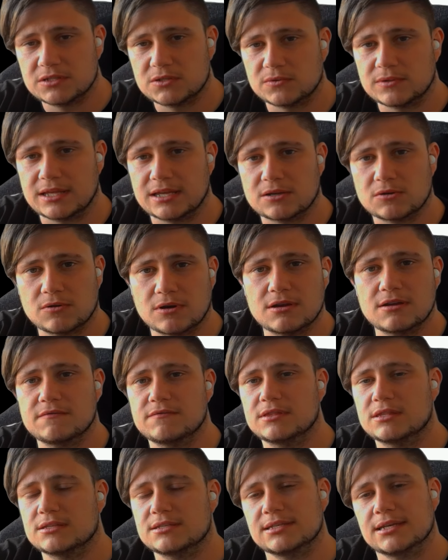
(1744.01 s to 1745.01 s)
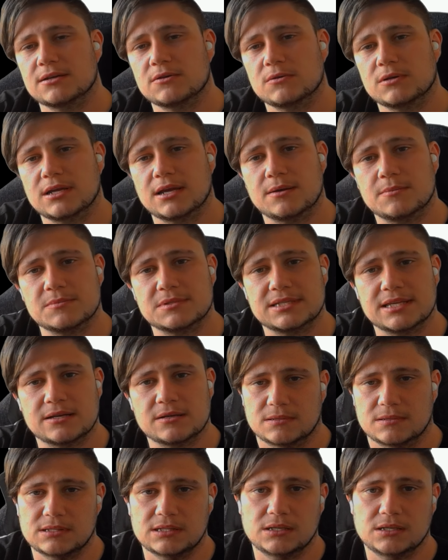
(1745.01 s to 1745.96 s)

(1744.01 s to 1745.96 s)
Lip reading: until that grab and the Sacred comes down,